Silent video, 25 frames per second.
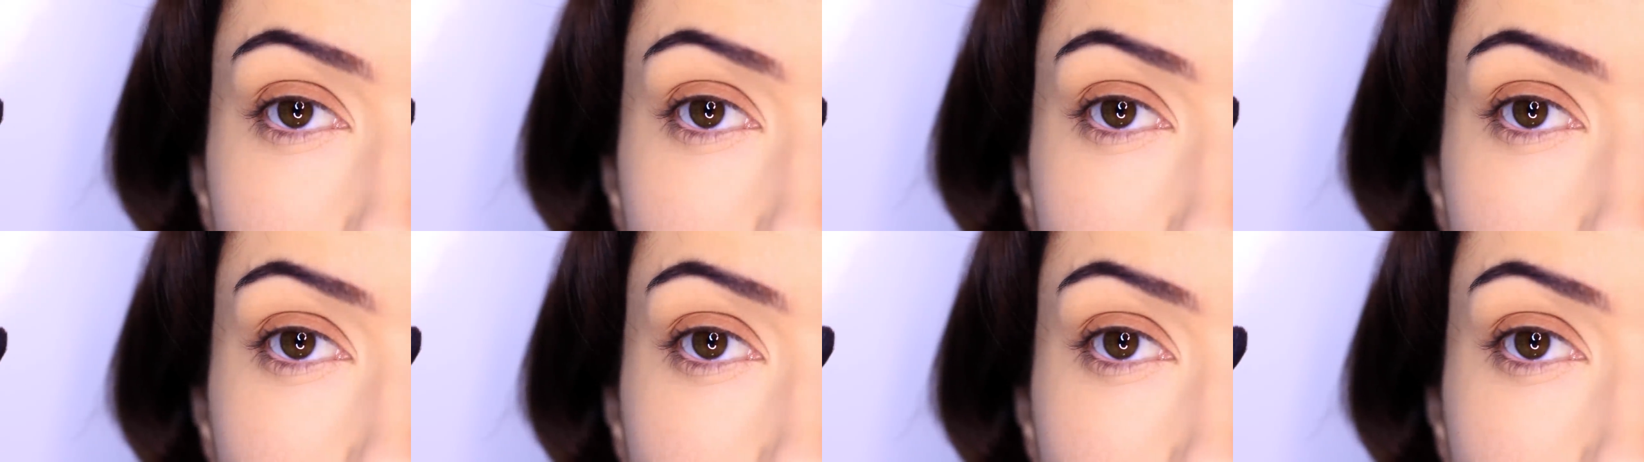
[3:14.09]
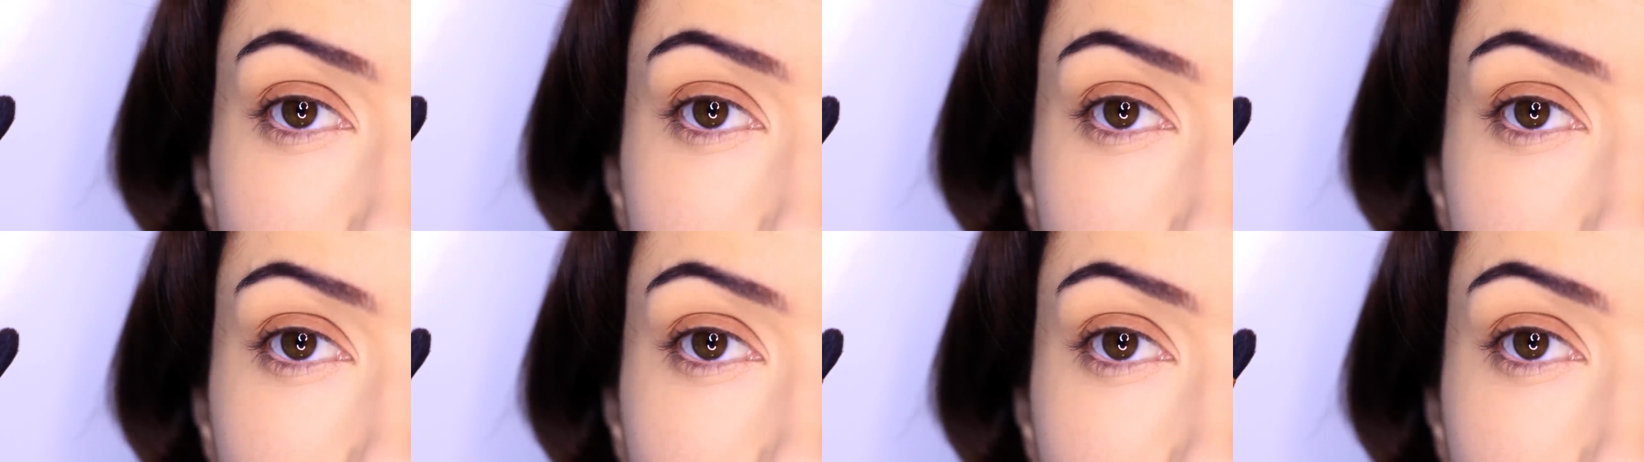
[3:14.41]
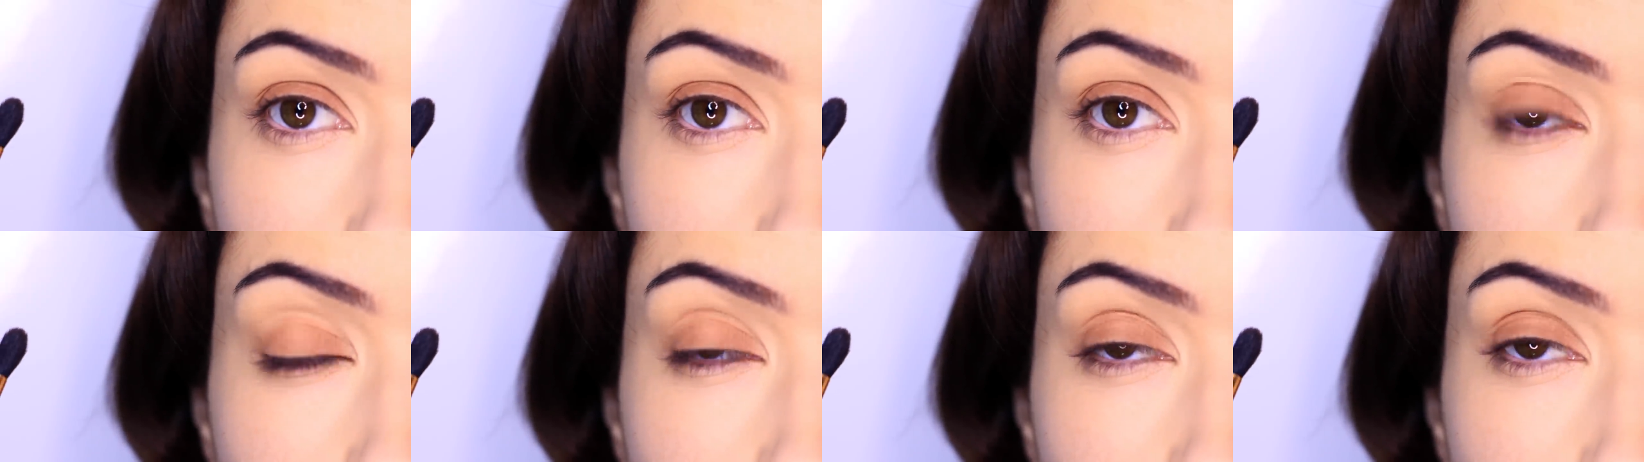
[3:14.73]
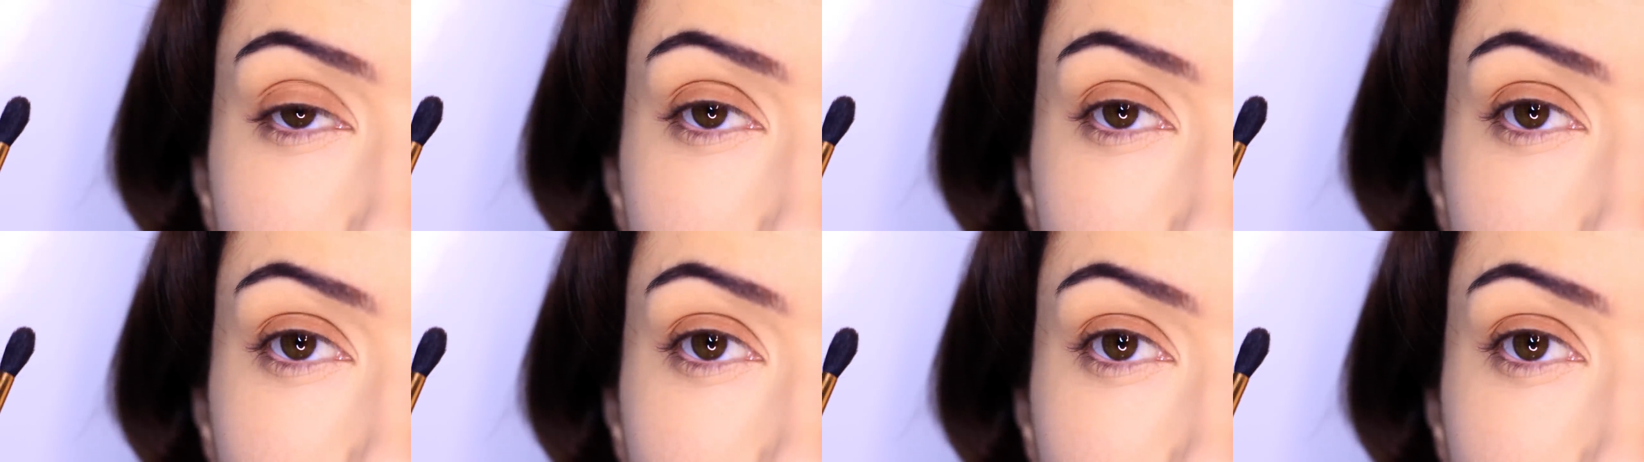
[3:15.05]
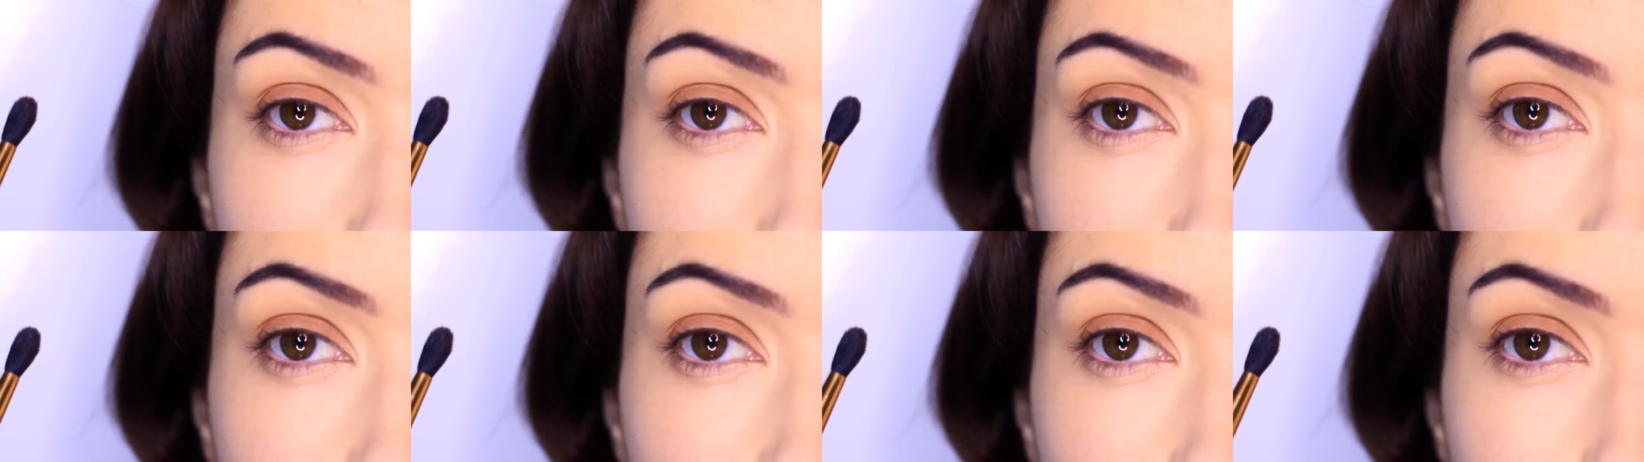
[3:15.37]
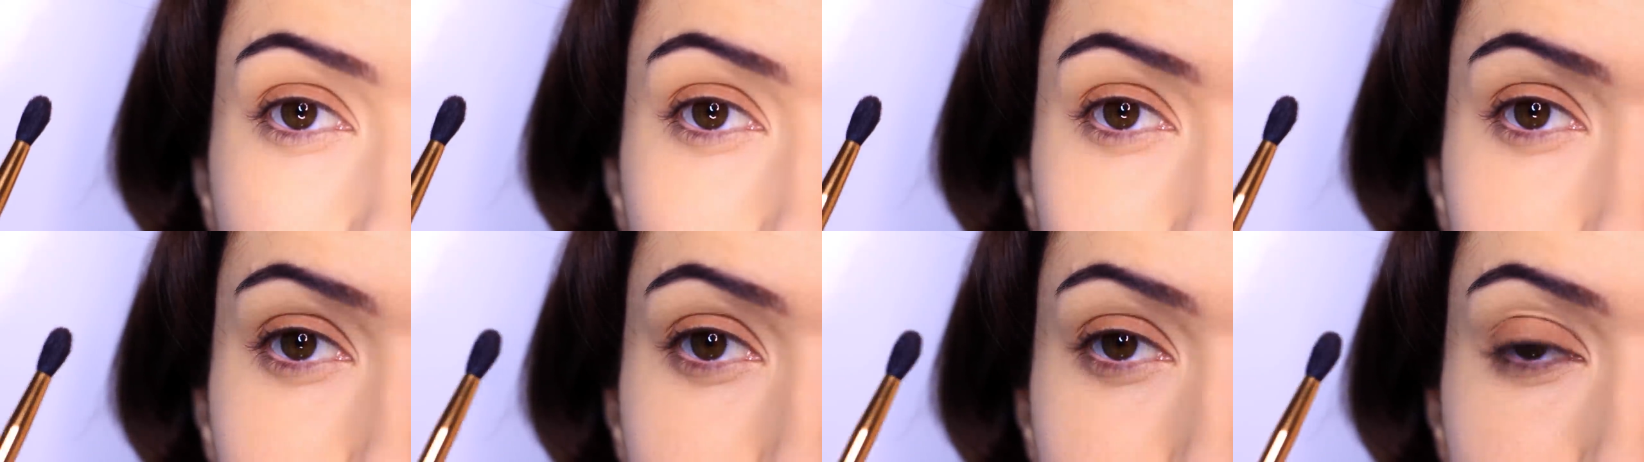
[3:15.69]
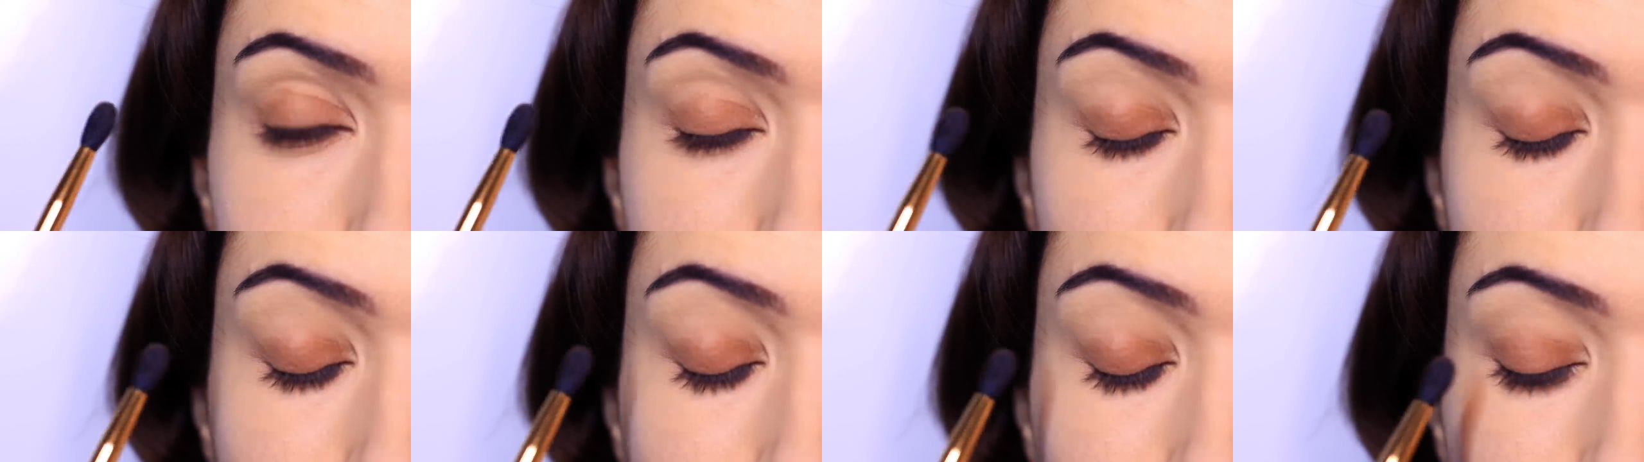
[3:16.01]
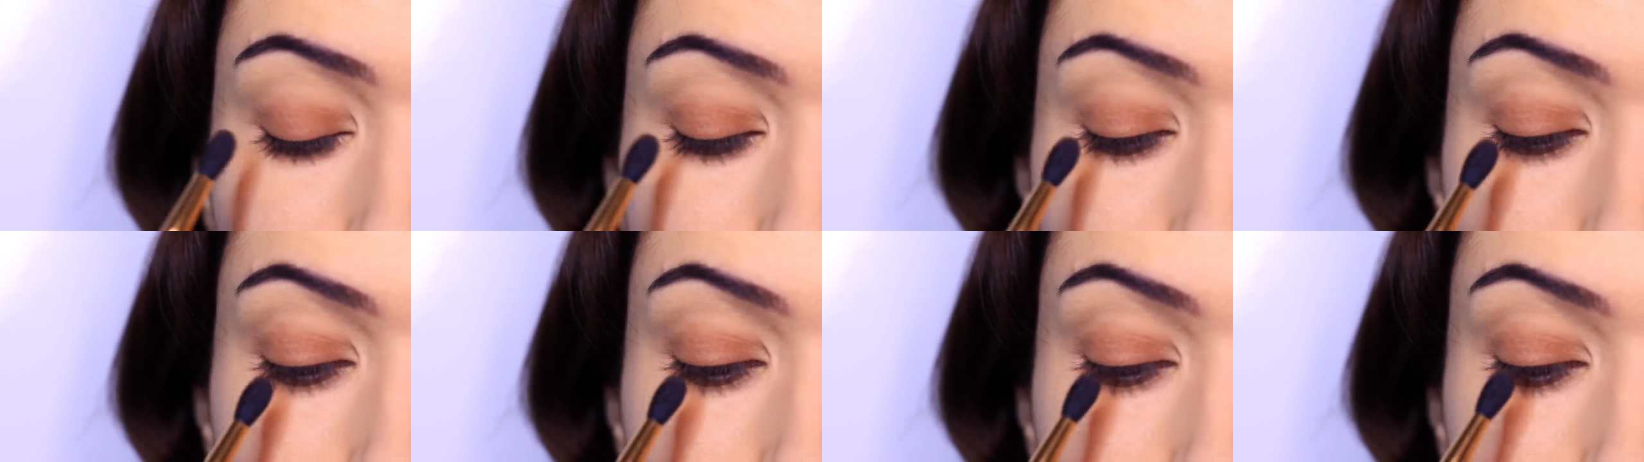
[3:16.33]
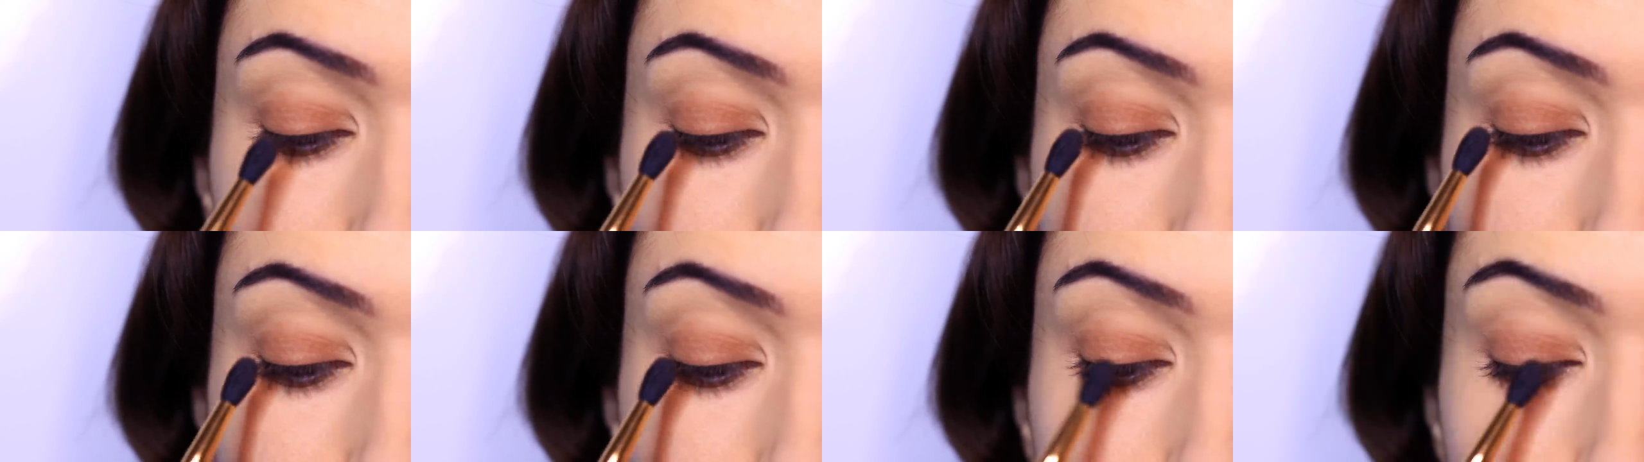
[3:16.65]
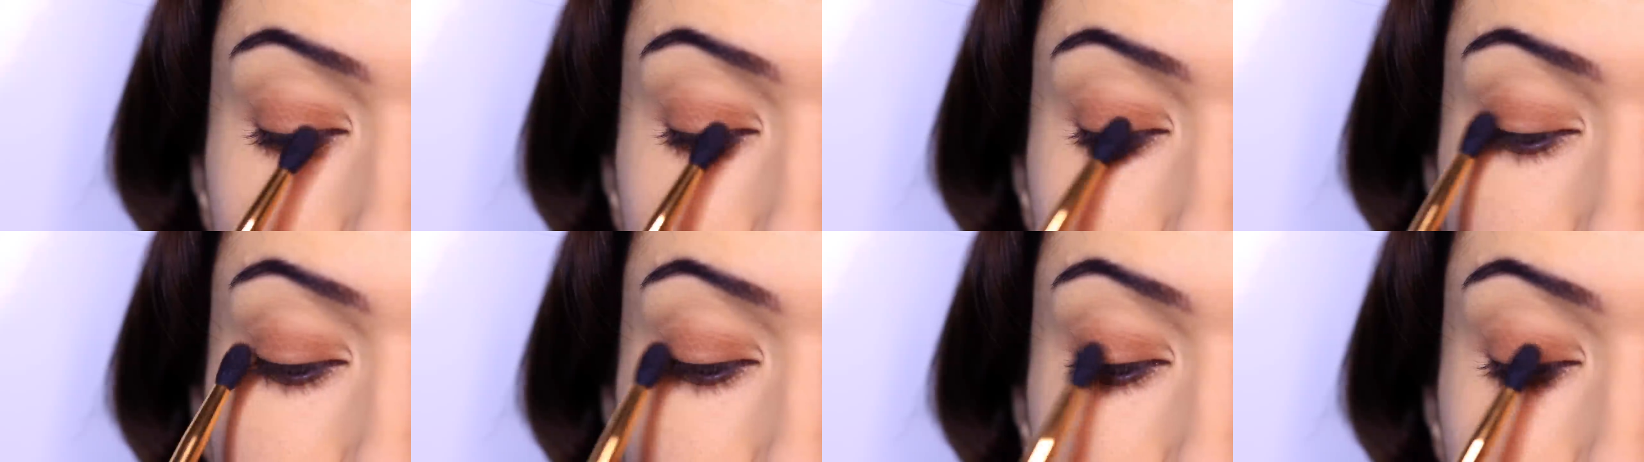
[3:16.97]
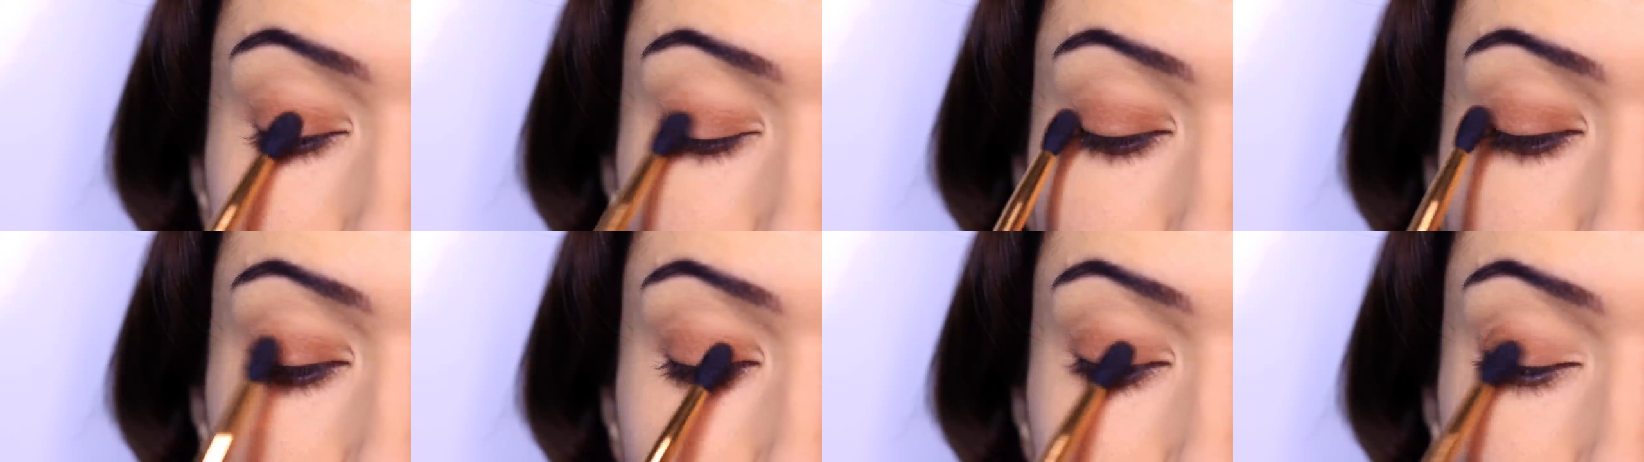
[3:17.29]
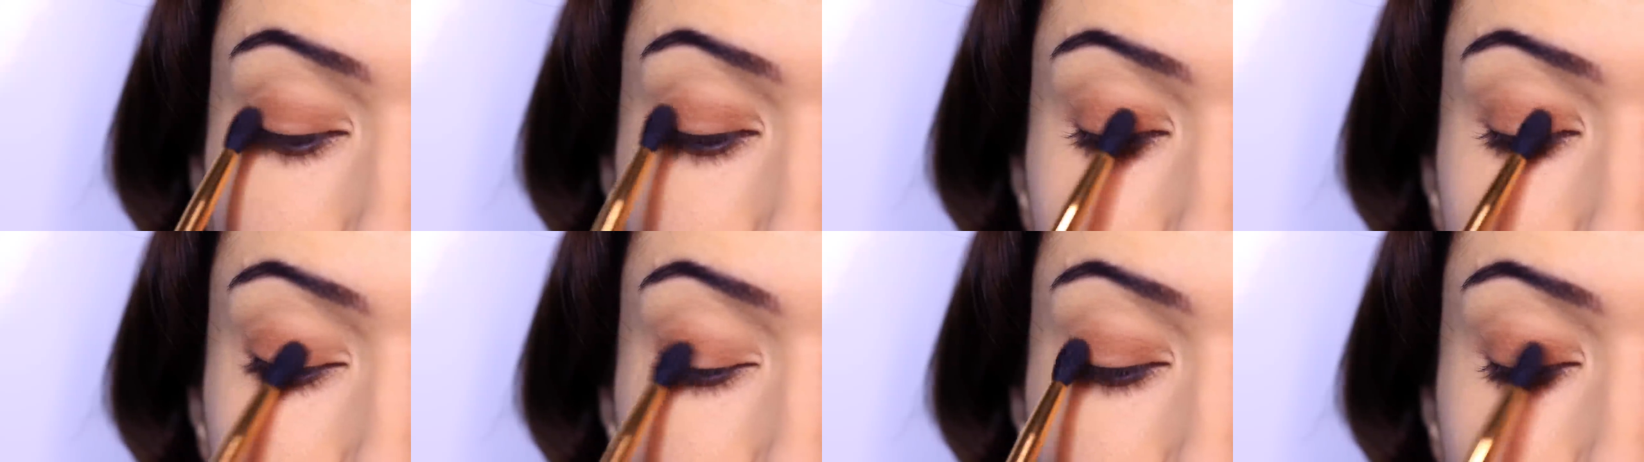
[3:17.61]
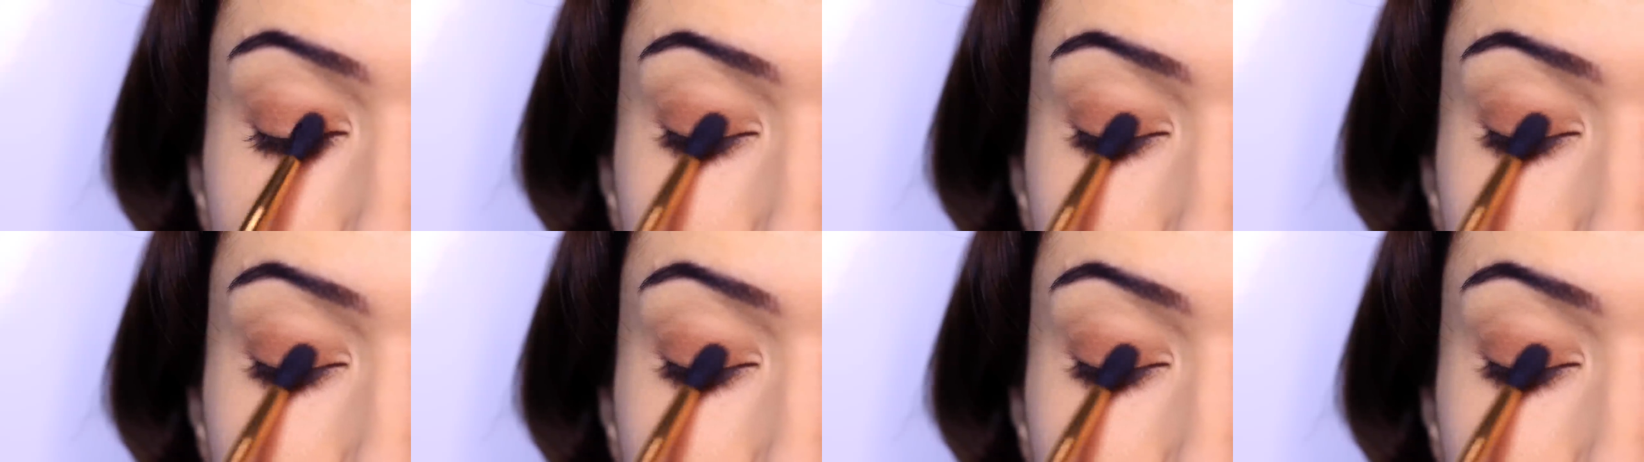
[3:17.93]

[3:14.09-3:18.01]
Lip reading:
[unreadable: no face in view]